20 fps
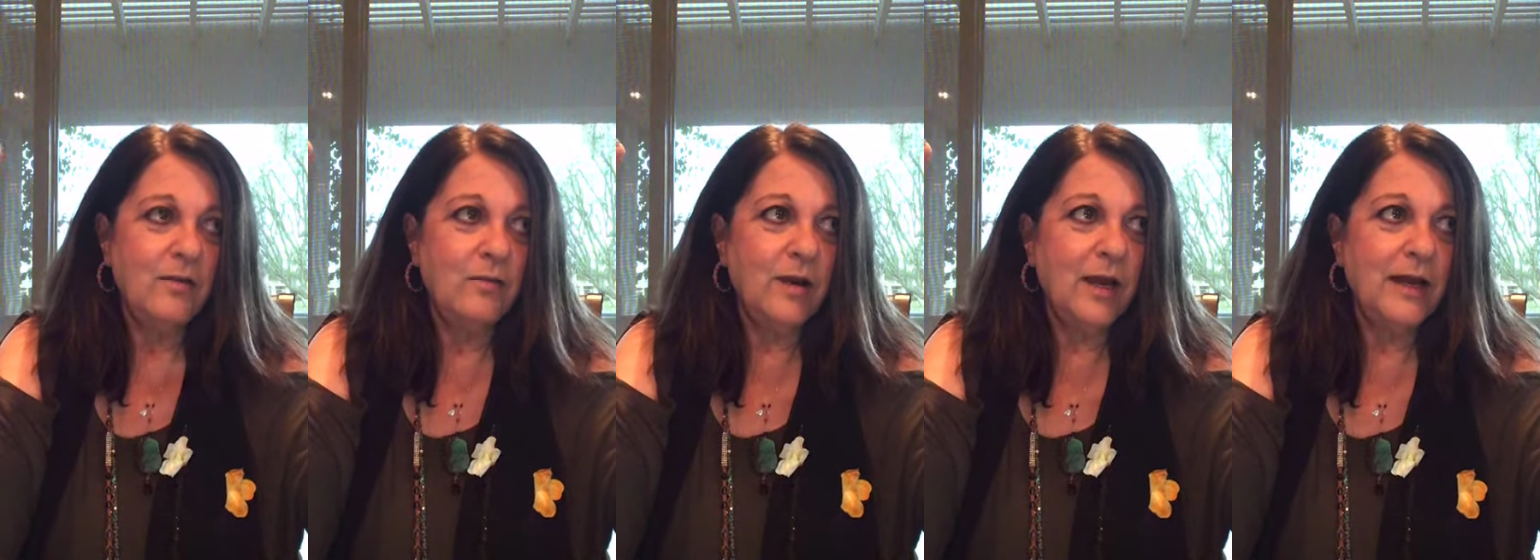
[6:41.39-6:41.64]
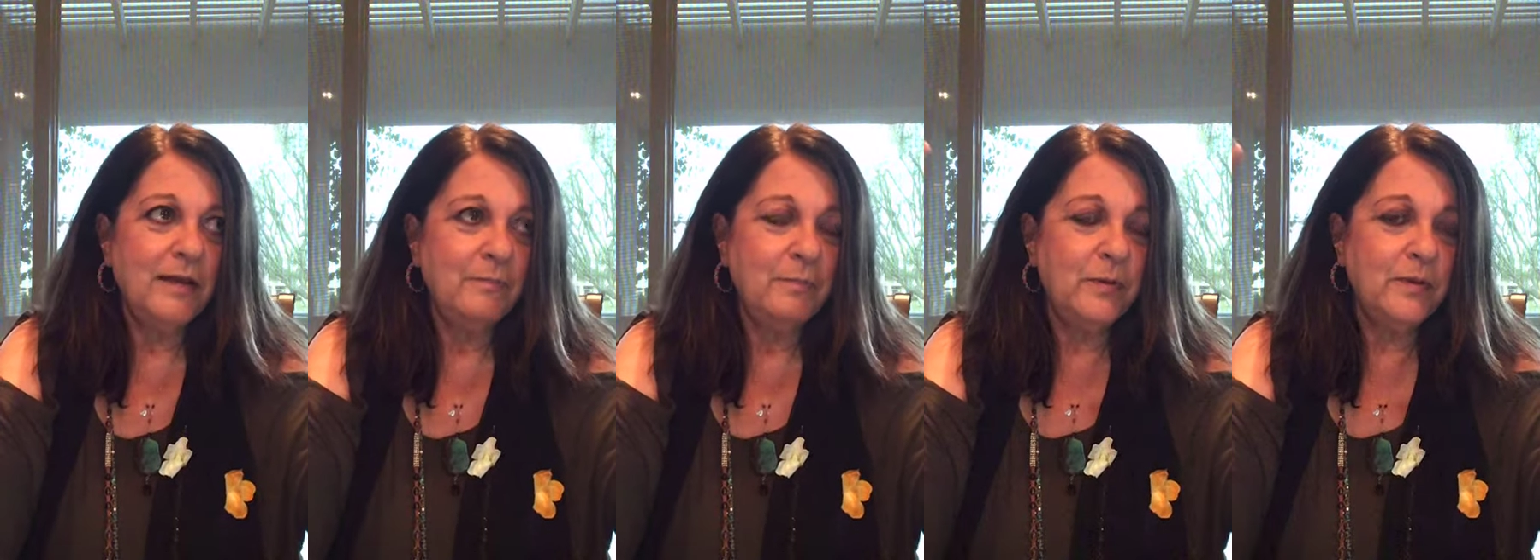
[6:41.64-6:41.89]

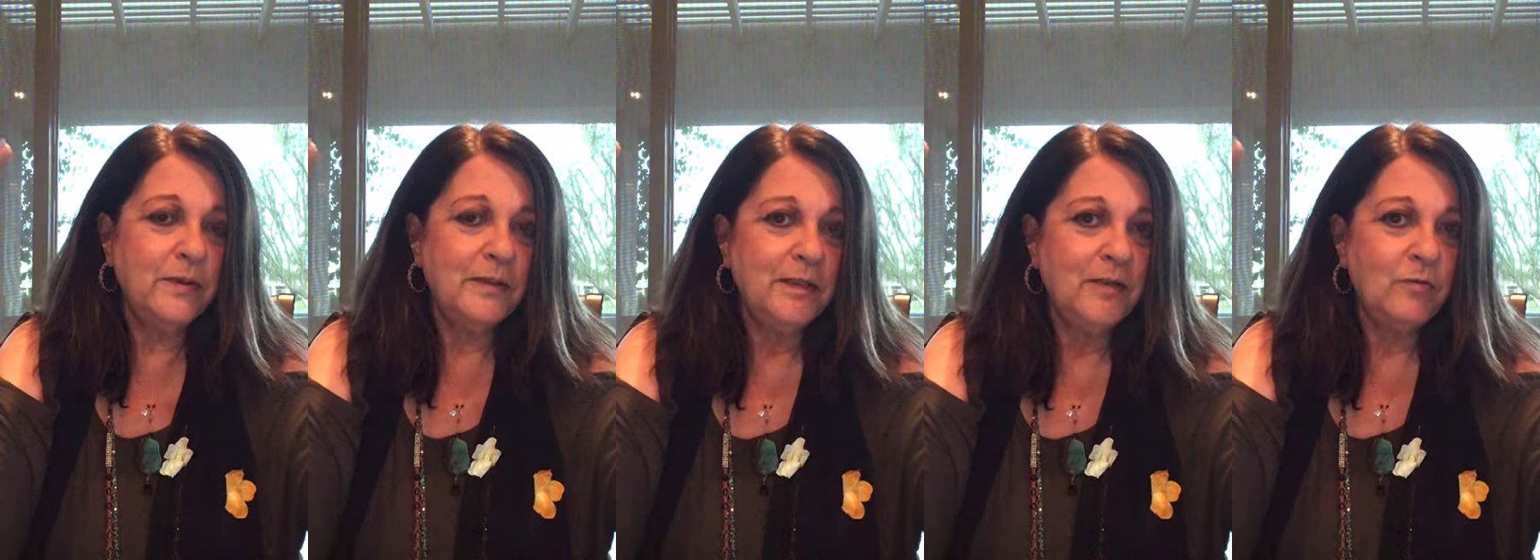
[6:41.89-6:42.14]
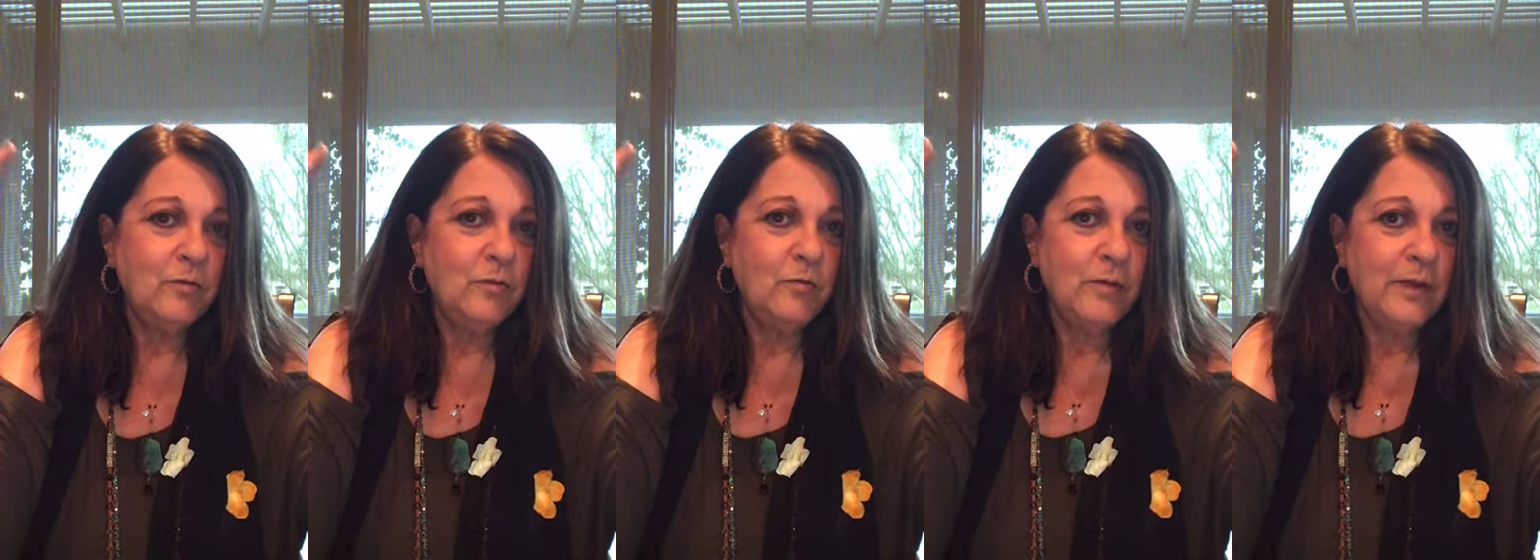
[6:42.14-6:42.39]
I
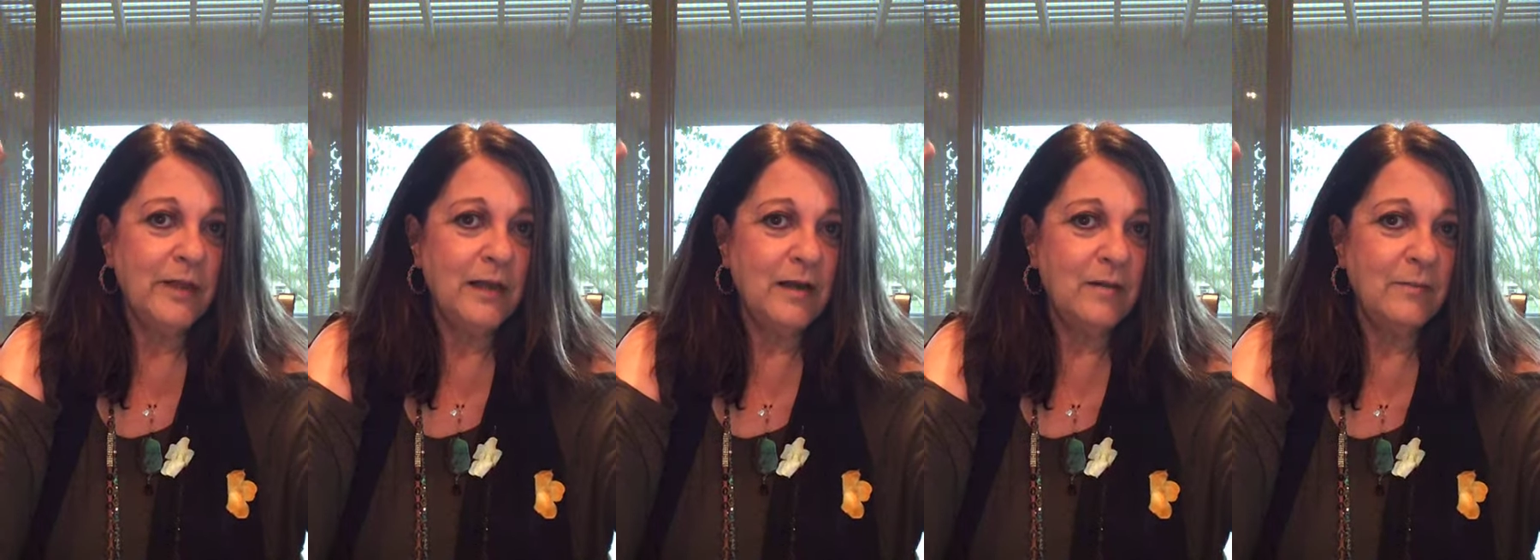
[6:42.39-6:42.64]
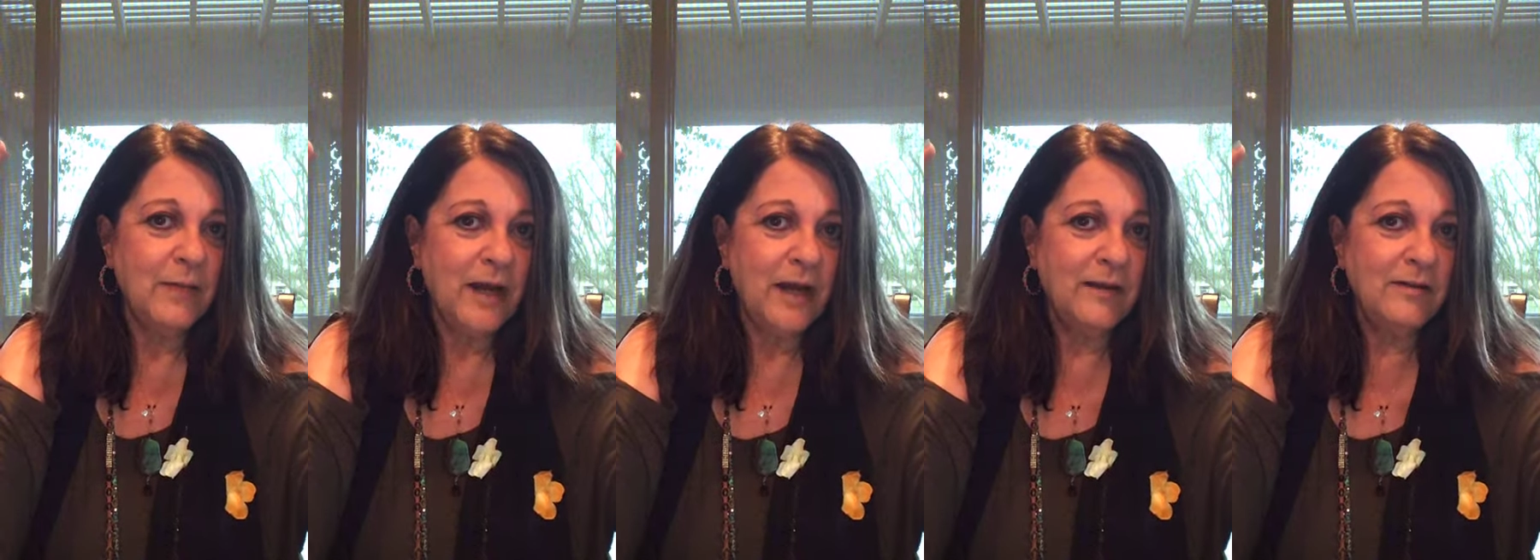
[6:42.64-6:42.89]
believe when we
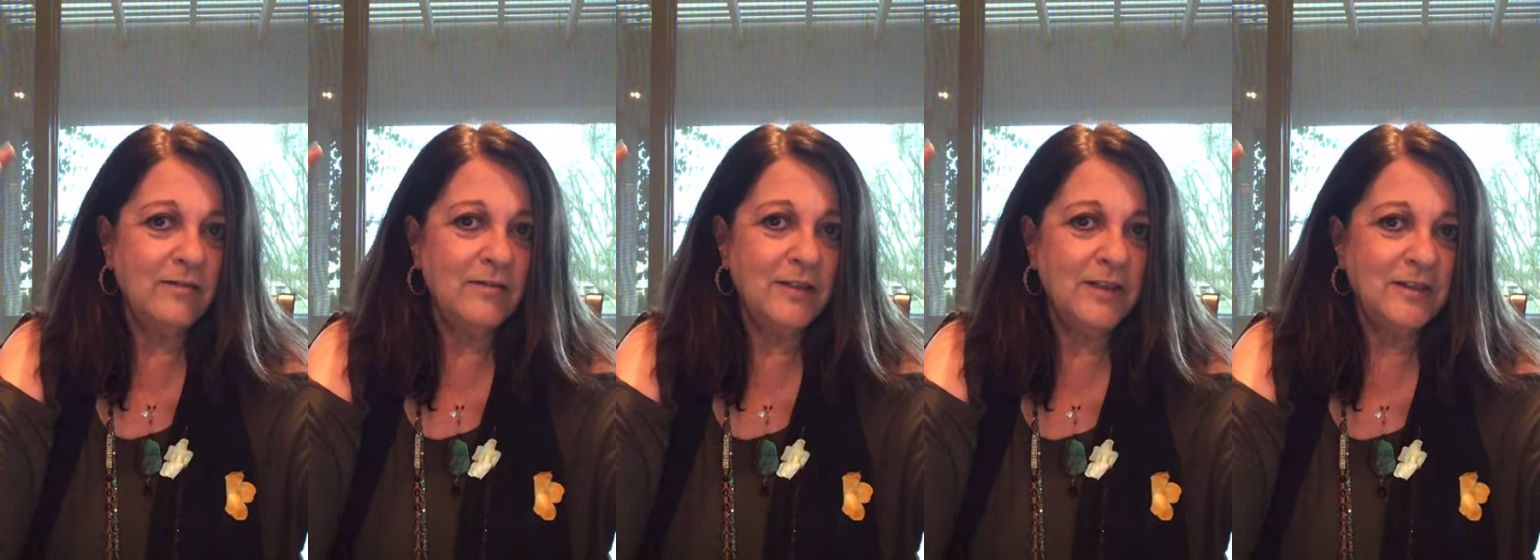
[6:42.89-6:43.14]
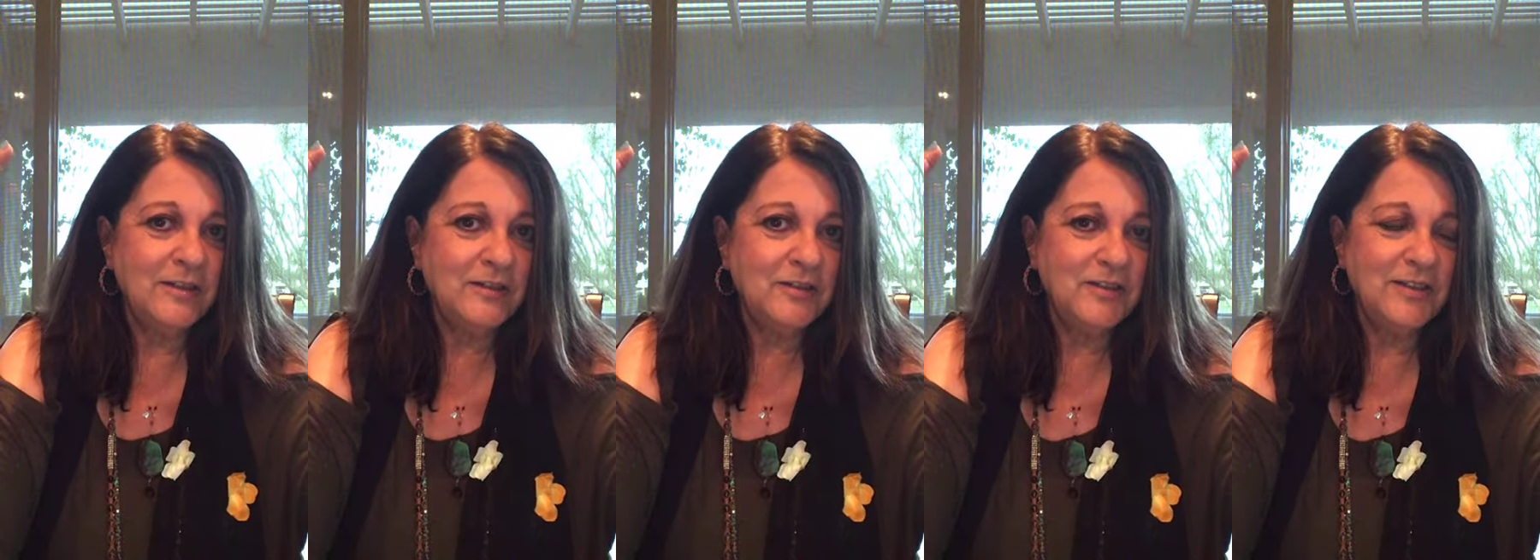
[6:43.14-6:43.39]
come out of
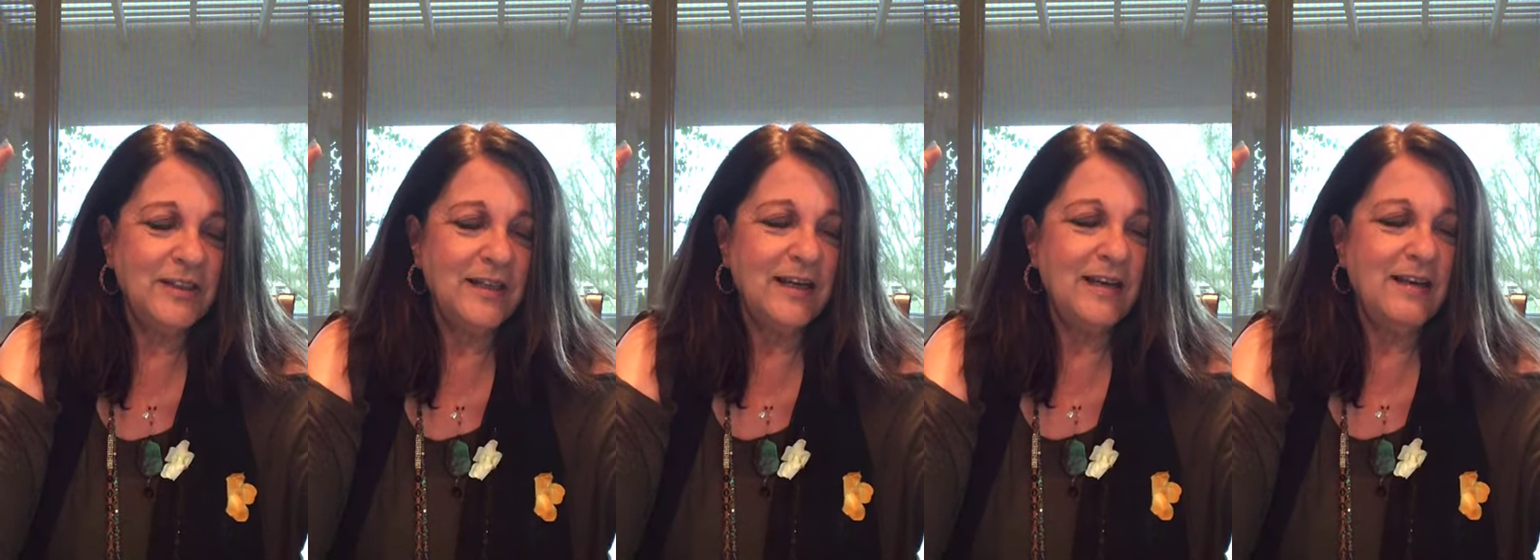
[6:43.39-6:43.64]
this,